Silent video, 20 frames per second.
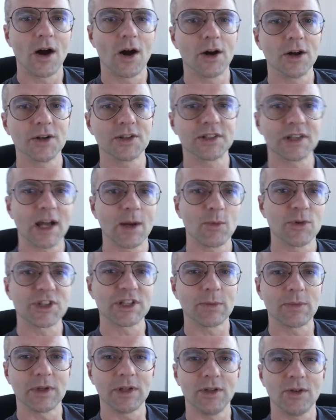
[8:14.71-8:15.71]
hard time with
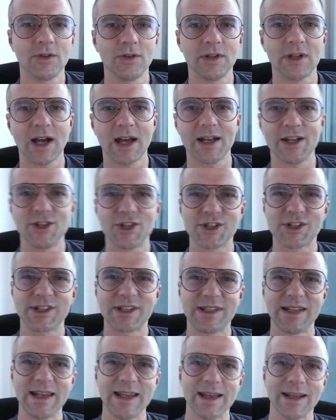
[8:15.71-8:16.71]
something, you can kind of
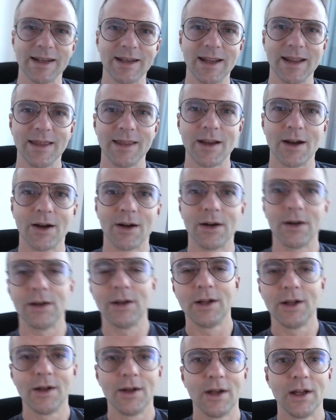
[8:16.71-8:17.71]
just see it in their